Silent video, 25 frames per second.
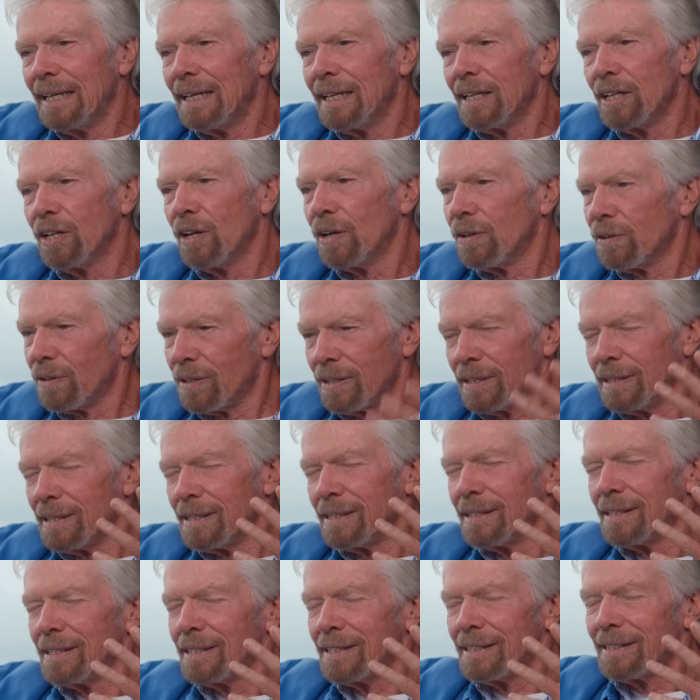you know,
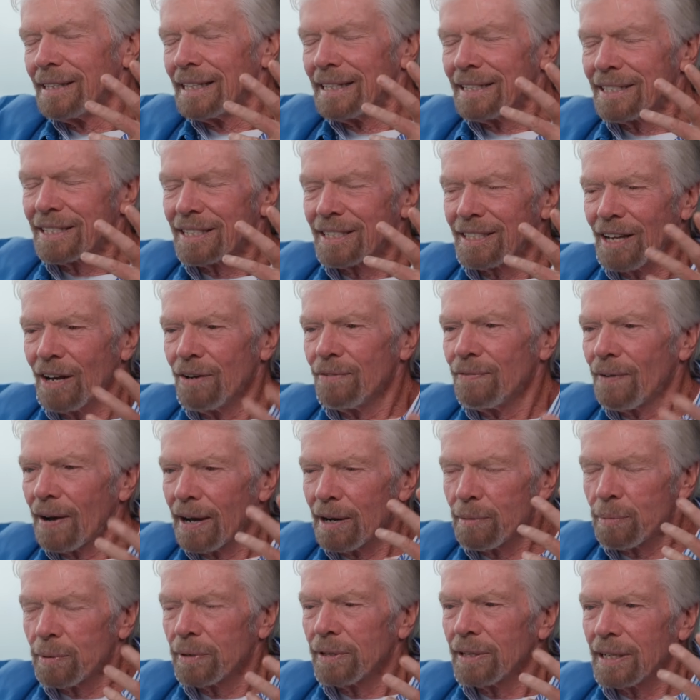they're so
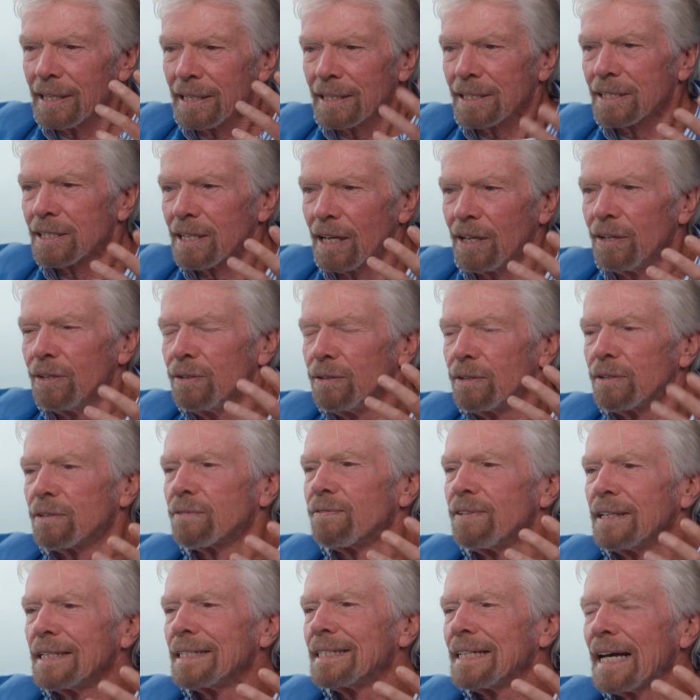vibrant, they're so
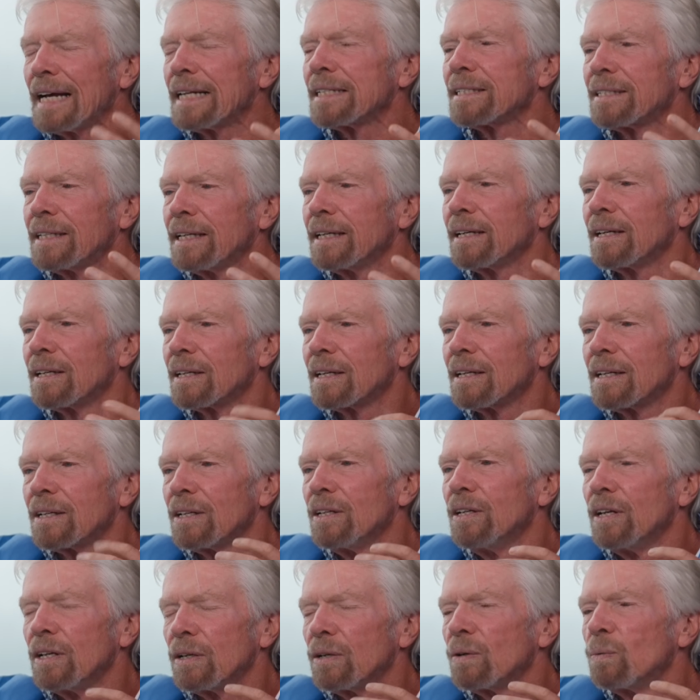fantastic.
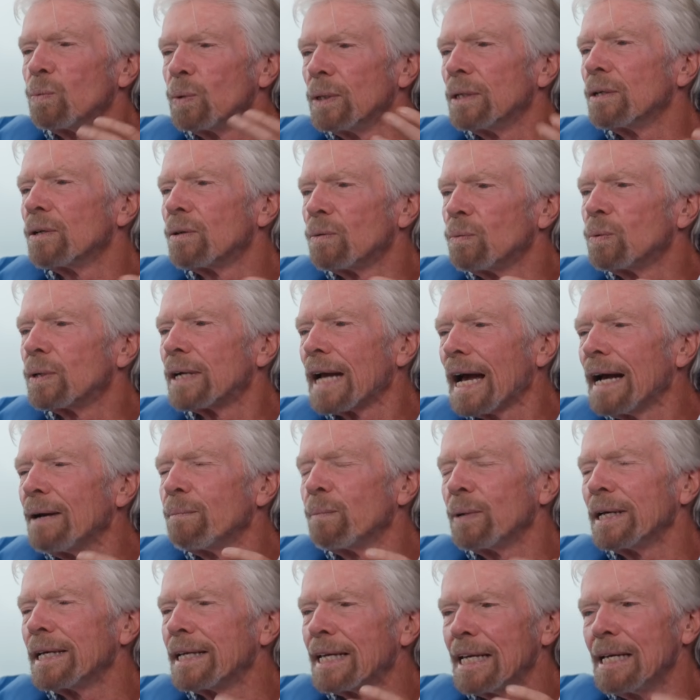You know, can
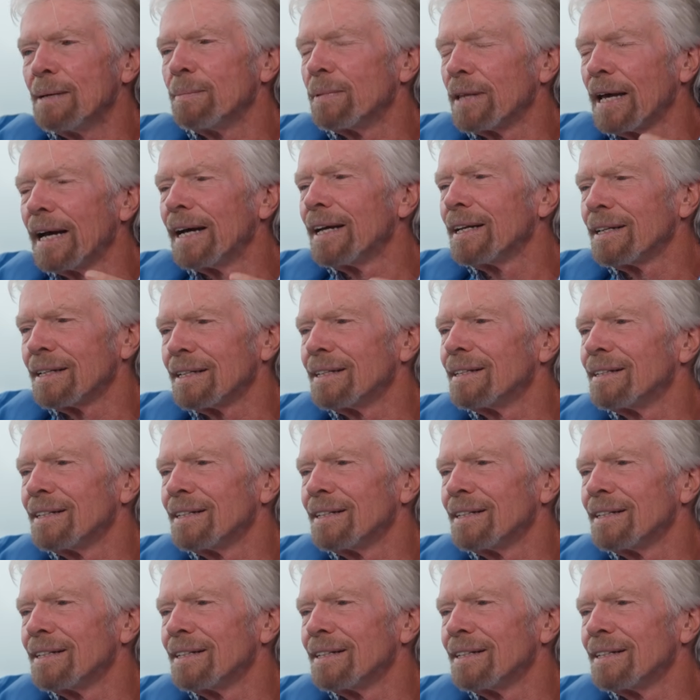we keep that?